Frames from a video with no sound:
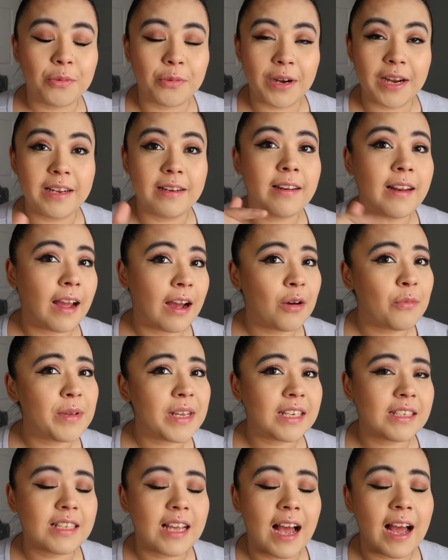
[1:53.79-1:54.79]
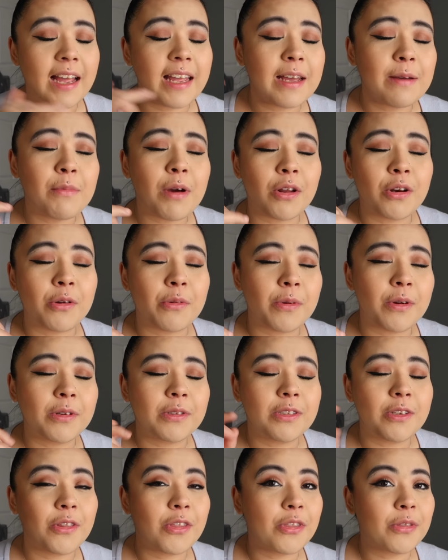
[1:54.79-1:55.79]
right now because I am on a roll
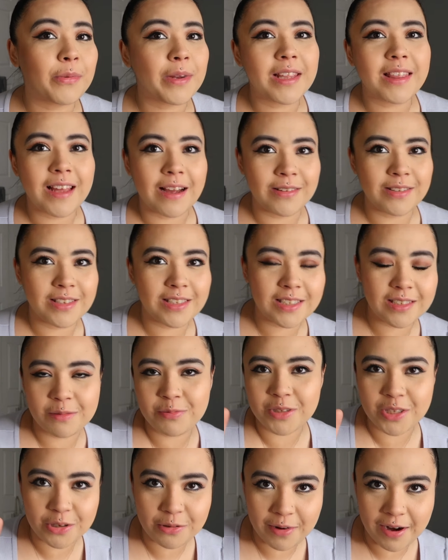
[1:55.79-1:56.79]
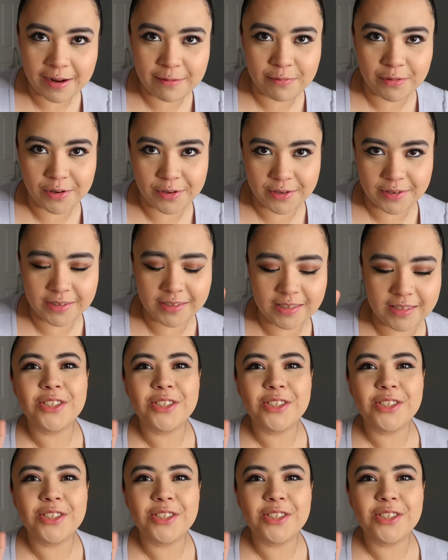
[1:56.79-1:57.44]
to 3,000 subscribers.